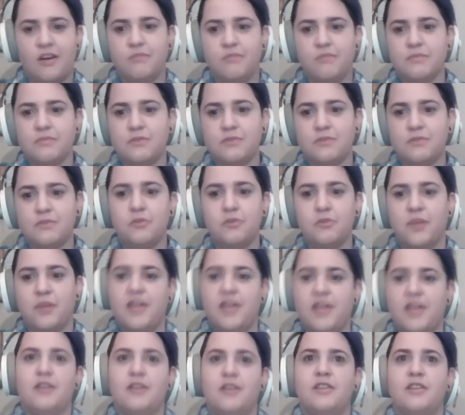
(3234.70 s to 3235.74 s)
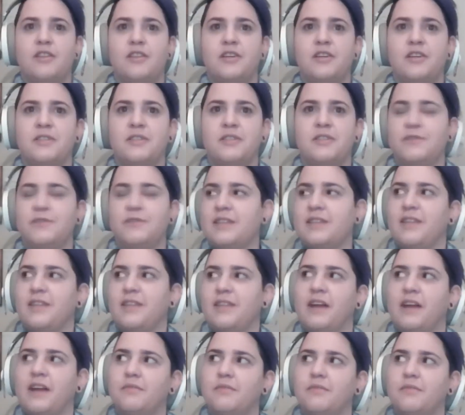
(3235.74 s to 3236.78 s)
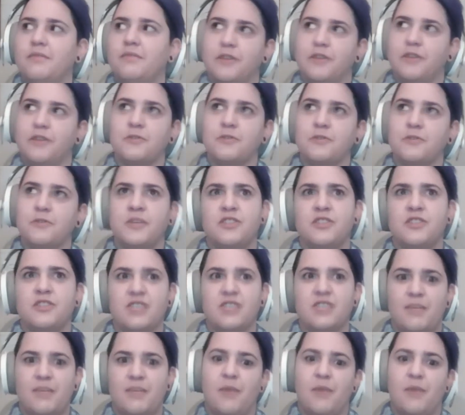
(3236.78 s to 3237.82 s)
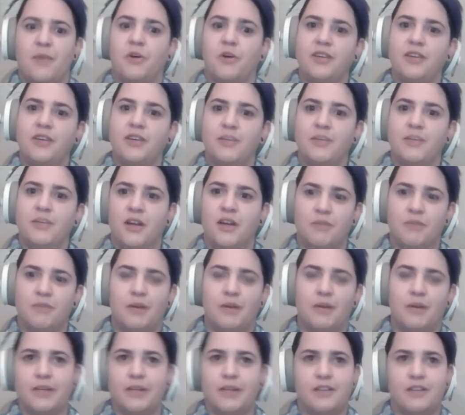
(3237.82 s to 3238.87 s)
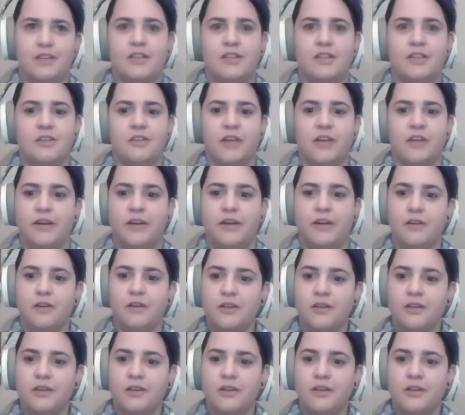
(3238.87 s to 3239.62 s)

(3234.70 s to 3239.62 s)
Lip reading: school related things. If you send that, like those questions to my work email, I'm probably gonna think you're like